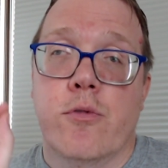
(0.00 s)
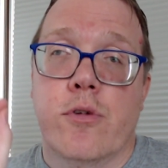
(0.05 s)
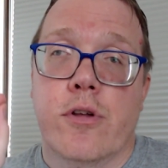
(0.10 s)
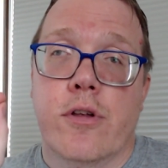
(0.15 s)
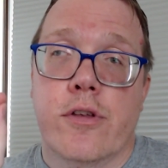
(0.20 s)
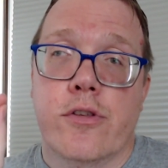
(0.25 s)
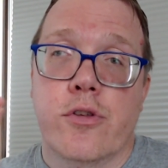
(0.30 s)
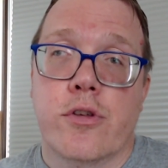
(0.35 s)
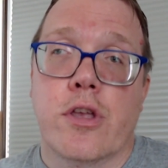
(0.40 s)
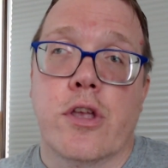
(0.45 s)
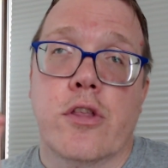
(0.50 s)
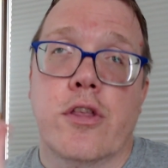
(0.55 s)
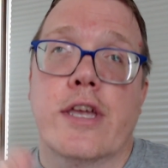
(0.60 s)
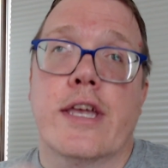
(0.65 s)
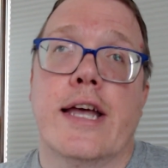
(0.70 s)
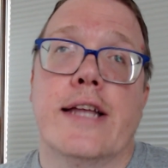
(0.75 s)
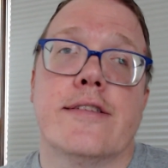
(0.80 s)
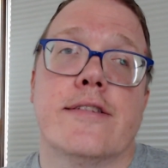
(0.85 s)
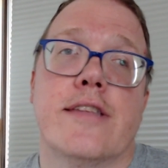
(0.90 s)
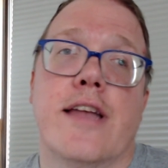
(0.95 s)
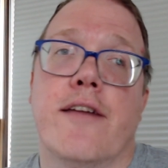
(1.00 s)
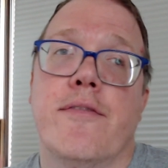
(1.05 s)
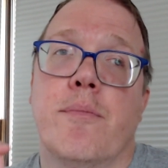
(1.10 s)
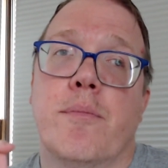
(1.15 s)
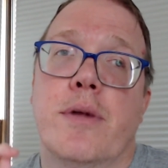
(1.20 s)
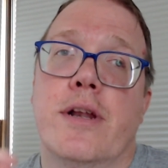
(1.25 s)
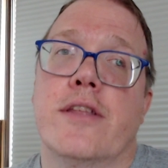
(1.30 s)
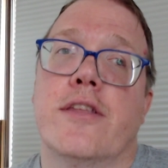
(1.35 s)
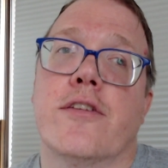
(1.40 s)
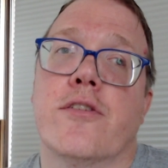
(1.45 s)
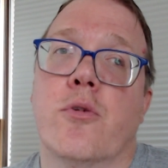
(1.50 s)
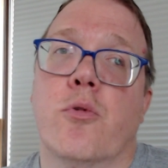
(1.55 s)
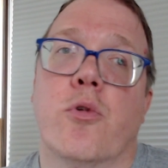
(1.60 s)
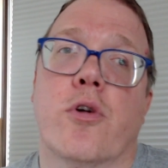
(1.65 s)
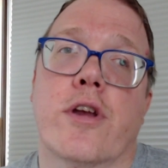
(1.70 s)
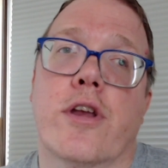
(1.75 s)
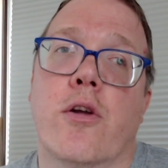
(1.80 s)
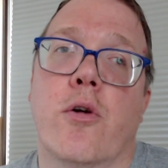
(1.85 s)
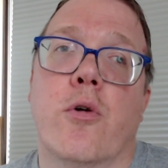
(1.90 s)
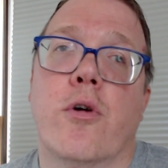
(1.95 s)
well, you can click on stuff, but it doesn't
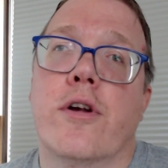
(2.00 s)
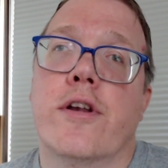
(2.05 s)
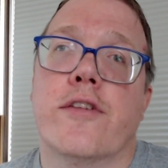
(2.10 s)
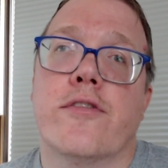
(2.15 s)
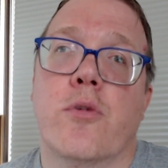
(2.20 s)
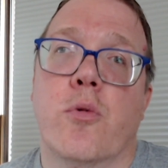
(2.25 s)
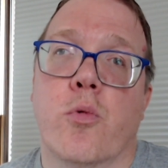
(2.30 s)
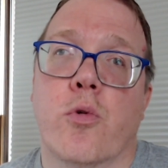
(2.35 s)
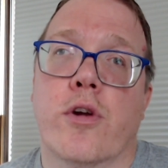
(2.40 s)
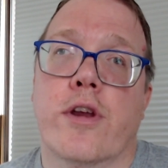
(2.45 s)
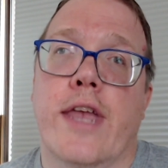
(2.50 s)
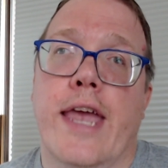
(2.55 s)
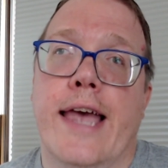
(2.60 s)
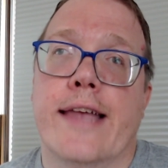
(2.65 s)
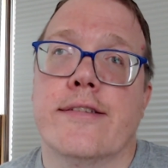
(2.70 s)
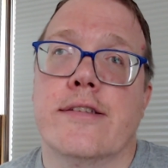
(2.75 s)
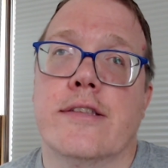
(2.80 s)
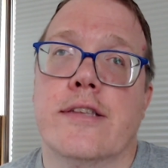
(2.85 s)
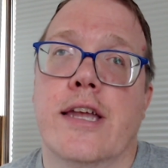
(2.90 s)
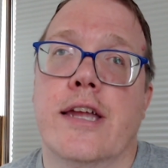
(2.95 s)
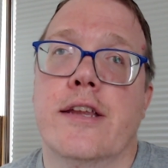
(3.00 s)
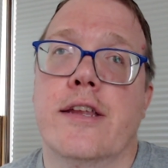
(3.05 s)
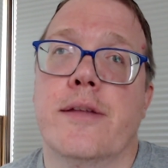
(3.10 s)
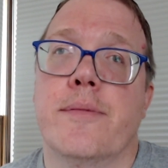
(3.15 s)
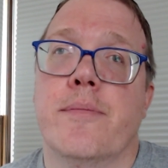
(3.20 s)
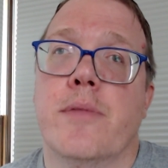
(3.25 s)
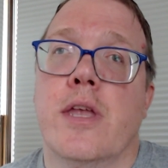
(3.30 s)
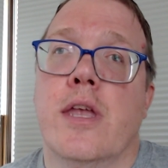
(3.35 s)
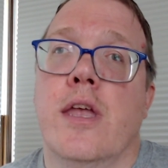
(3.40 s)
work or it doesn't work as intended.